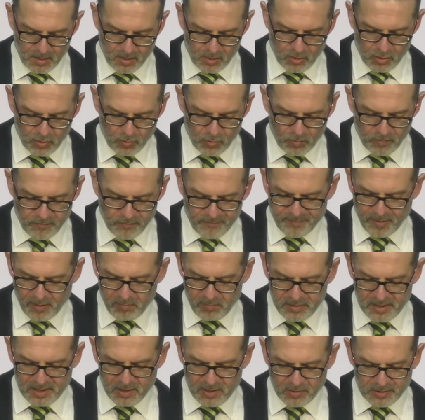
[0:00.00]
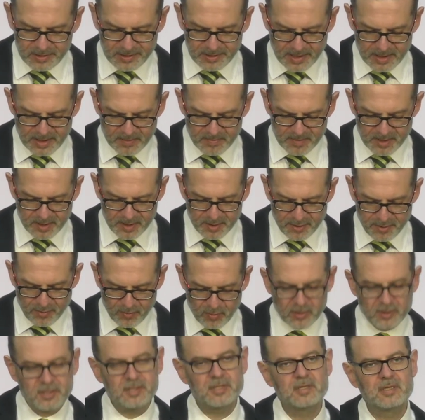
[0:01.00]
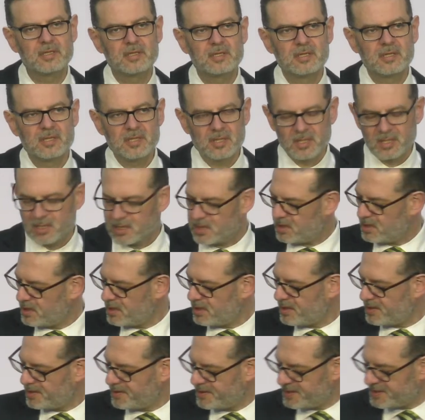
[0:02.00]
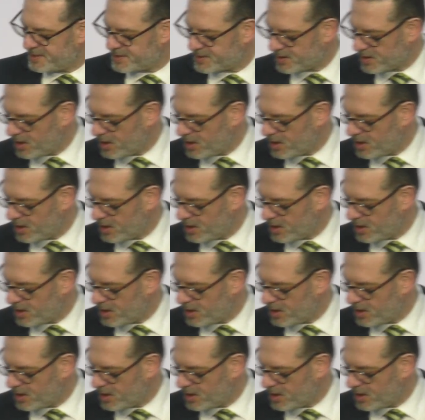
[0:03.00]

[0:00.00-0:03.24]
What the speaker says: who would have probably looked at him and thought, this